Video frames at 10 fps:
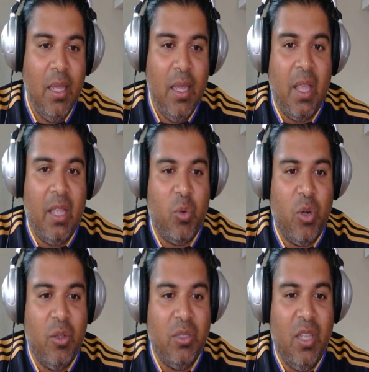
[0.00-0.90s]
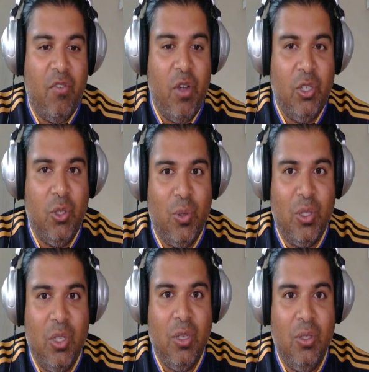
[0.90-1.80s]
is one of those
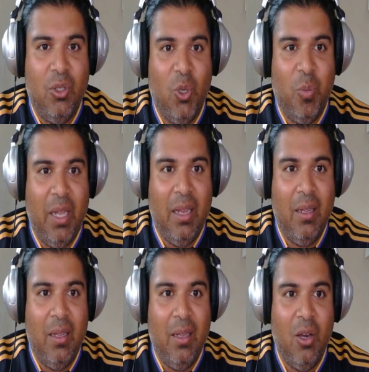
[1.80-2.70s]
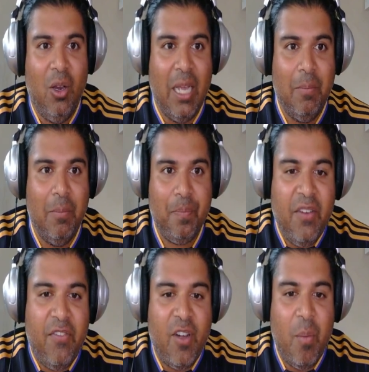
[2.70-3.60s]
differentials to be looked at.
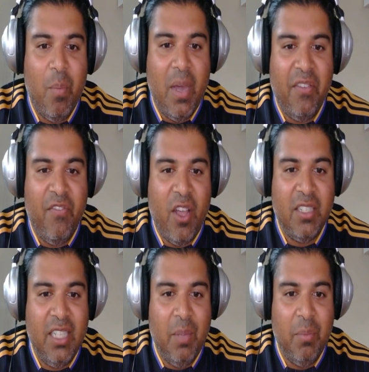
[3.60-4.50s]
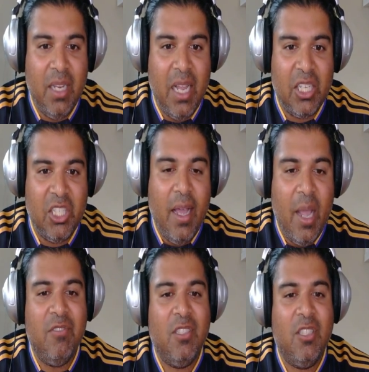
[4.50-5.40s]
From my first team selection,
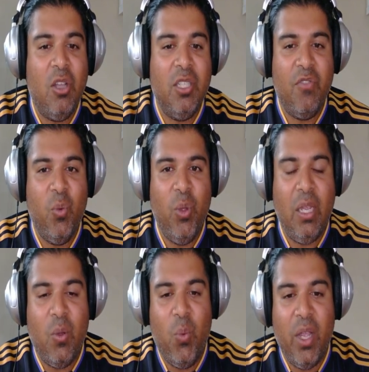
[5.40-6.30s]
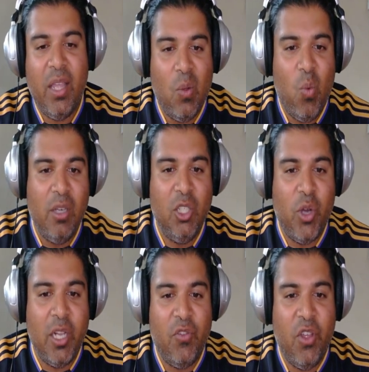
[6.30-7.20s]
I've started the week with one transfer.